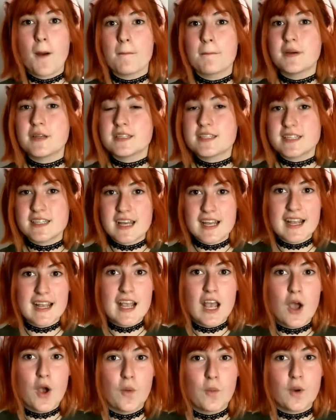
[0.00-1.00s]
But today,
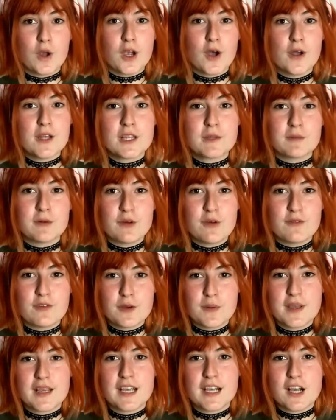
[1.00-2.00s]
we're going to be
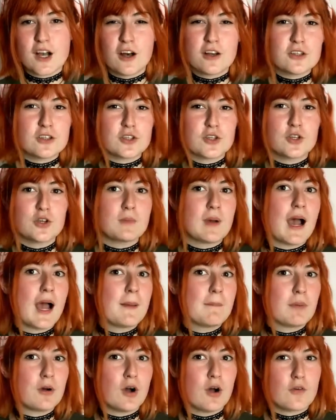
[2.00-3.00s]
reviewing a costume I
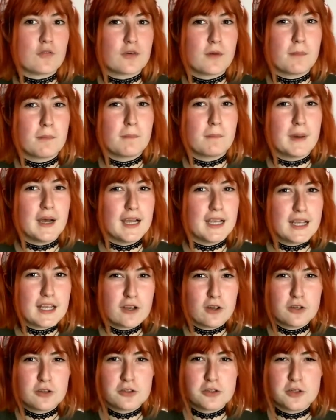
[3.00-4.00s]
bought from
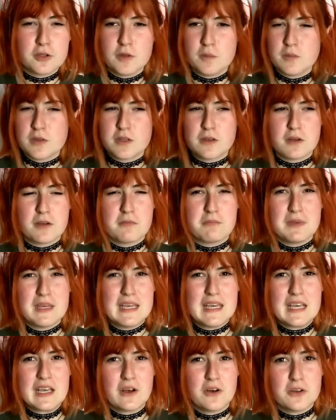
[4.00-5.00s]
Miccostumes, I
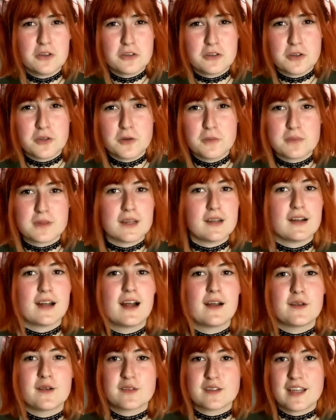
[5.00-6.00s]
don't know how
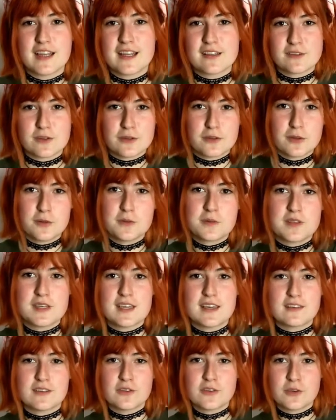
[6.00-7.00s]
you say it, it's got two
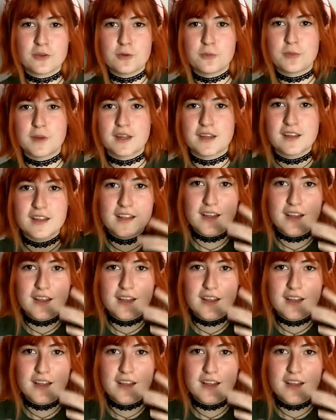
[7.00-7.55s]
C's, it's stupid.